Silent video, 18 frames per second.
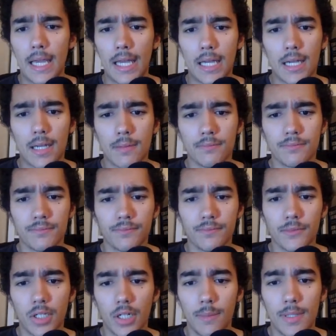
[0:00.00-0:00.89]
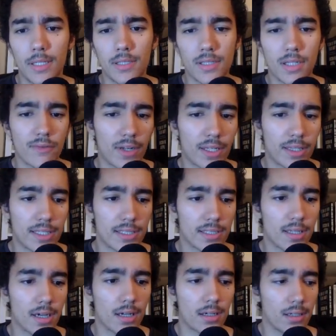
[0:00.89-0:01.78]
You know what I mean? Stuff like
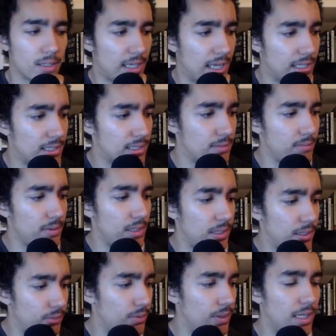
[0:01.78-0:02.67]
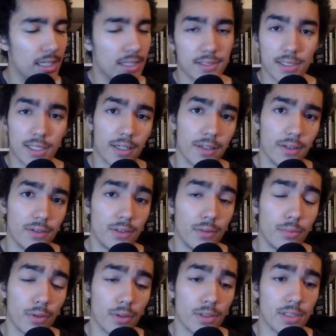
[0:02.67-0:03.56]
this kind of gets me really excited,
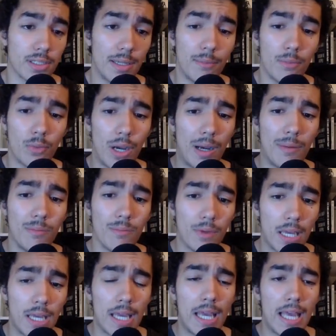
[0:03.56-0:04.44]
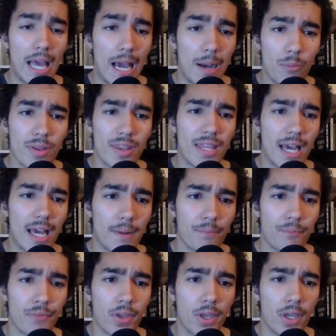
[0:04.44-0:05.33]
to be honest. I'm with
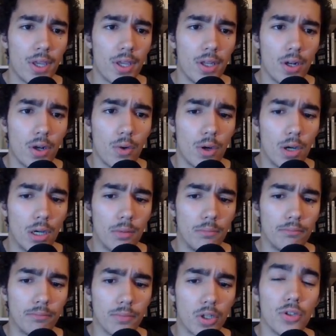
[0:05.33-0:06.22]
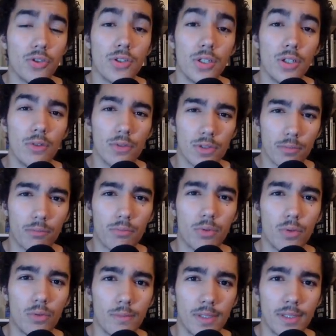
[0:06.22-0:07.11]
that, you know, continuous
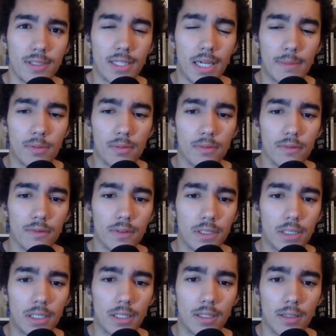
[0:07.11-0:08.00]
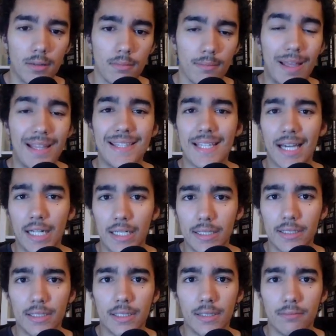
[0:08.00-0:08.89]
improvement type of
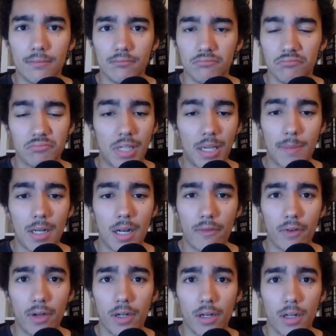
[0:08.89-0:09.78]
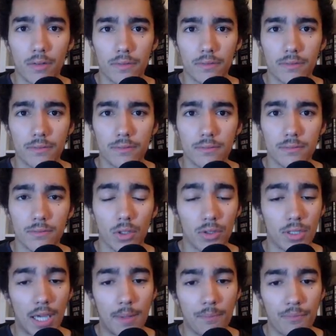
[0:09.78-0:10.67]
mentality. I'm never enough.
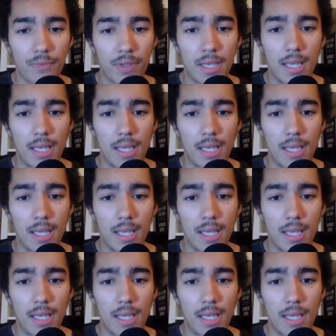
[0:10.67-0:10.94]
Okay,